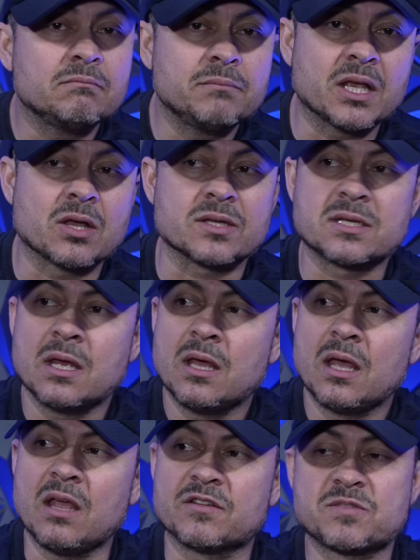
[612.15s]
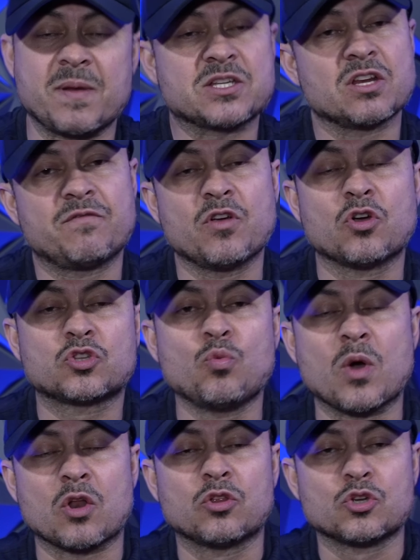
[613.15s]
Because especially if you go to
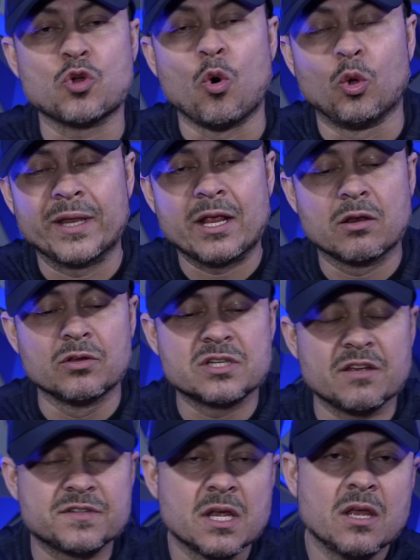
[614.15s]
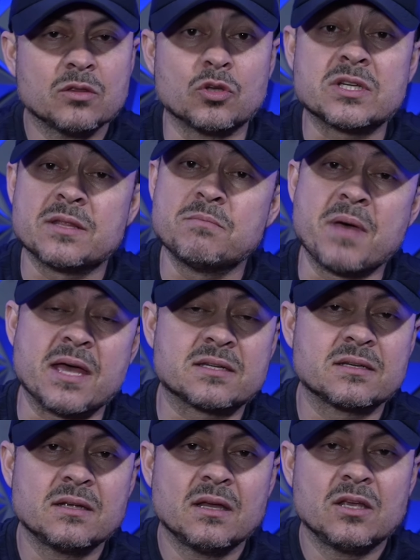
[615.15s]
one of those all-inclusives, those are the best.